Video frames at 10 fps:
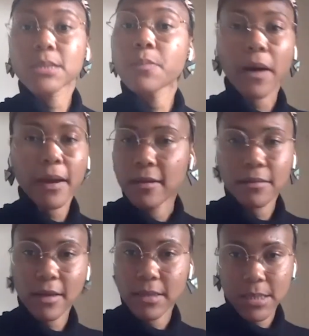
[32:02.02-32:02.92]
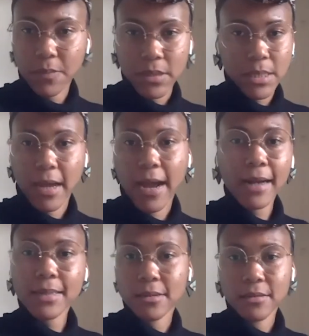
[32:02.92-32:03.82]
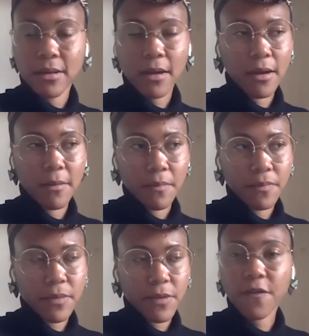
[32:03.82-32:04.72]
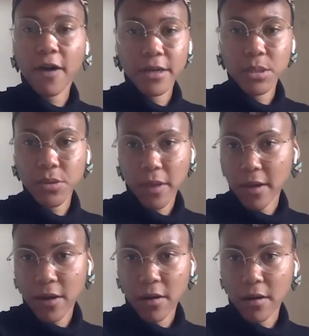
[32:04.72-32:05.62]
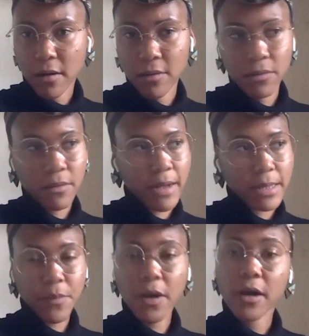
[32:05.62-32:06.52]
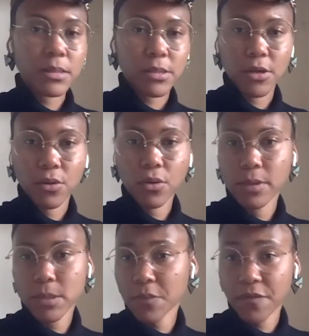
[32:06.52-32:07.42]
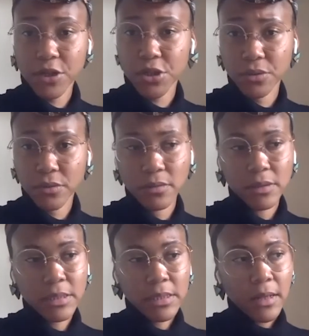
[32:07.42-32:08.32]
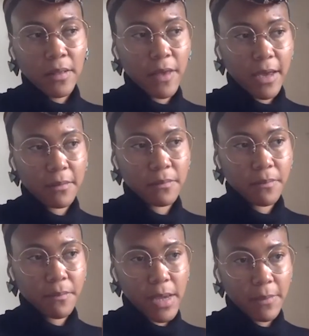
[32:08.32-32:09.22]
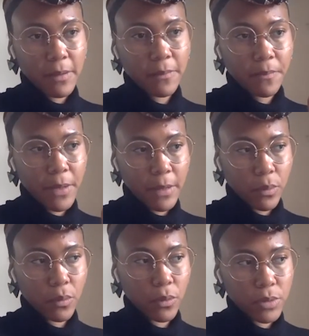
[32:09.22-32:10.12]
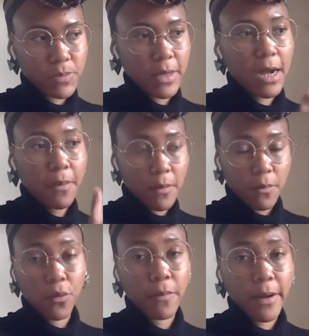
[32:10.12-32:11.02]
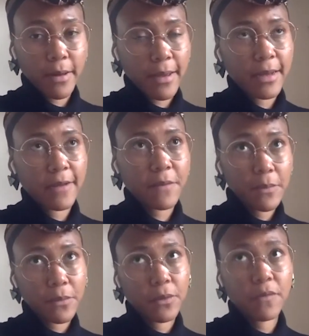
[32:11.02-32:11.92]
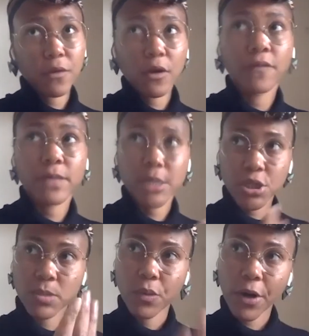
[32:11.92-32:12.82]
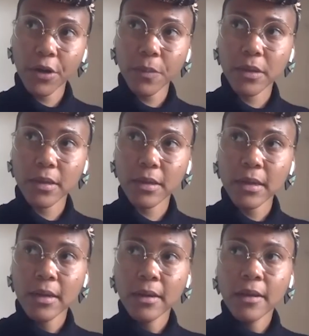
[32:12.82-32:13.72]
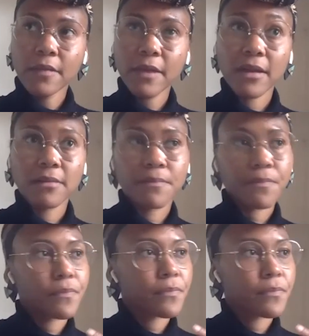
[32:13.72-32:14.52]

despite their disability, that hasn't defined who they are as a person or as a professional, then maybe people will speak up more about it. And if the conversation is more open, then